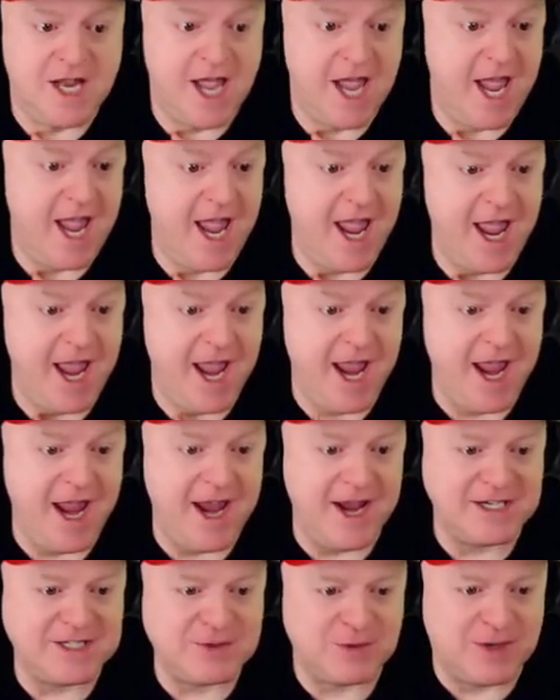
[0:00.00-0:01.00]

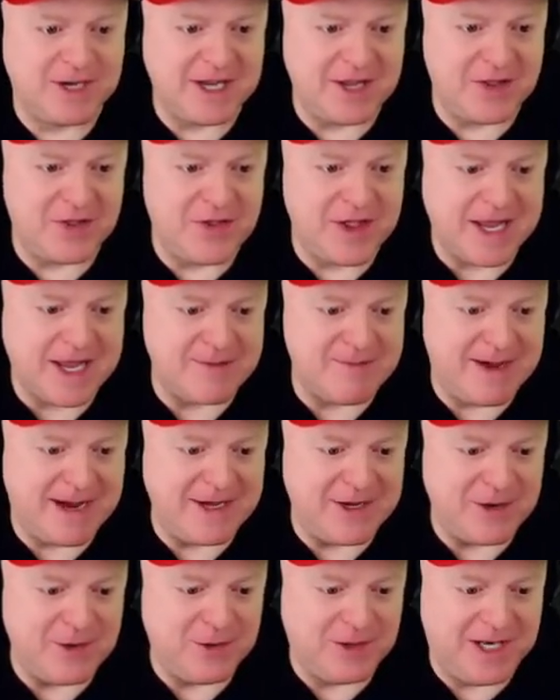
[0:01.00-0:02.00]
Taze, what do you think of
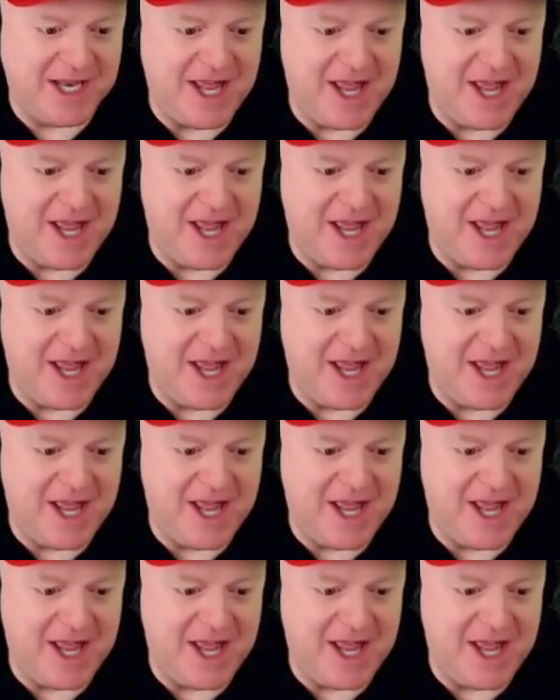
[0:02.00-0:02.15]
my new